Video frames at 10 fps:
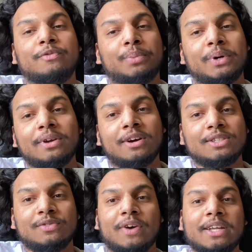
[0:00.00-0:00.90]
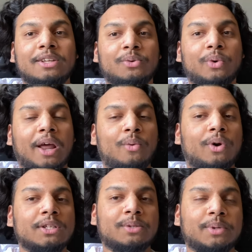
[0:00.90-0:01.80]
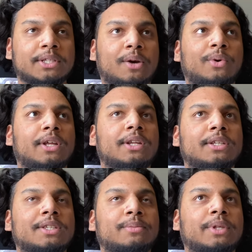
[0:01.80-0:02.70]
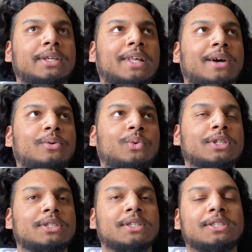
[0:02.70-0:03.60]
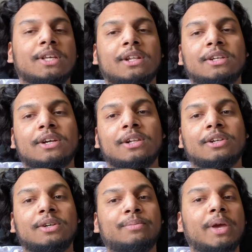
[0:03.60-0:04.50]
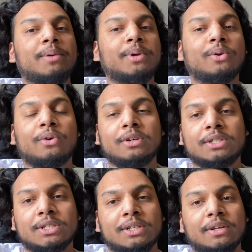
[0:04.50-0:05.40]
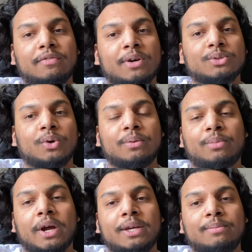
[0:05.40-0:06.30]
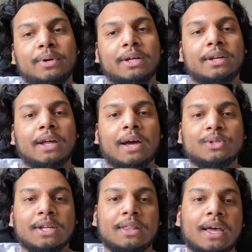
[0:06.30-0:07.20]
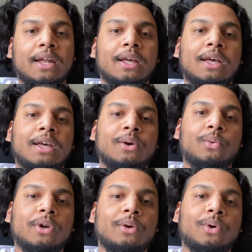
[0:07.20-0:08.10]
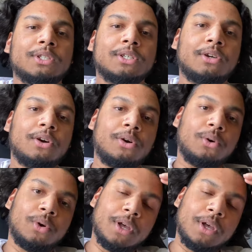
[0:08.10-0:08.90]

Pretty hard to find what I want, because I wanted something that was subtle in color, maybe orange if I was going bright, but outside of that, wouldn't want to go